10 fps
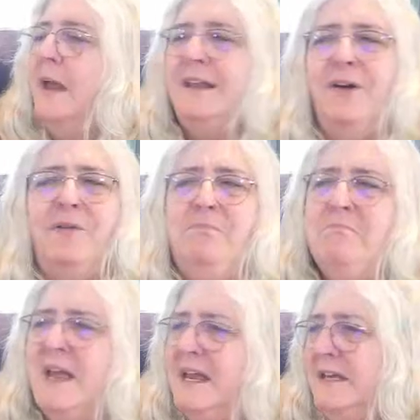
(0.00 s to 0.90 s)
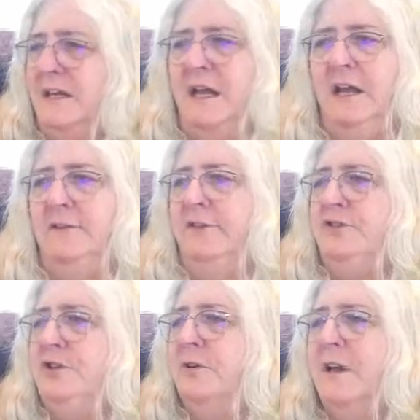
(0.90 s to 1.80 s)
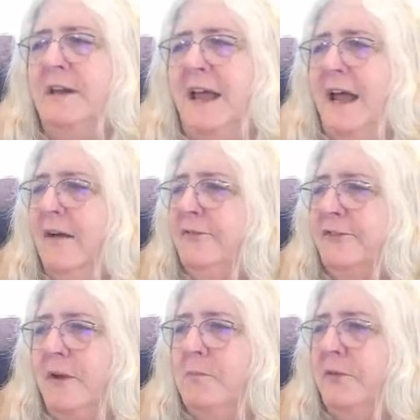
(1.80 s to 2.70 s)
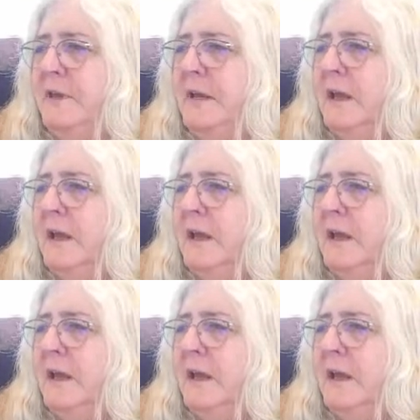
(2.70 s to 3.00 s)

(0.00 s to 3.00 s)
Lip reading: Now, in many cases, you're going to have something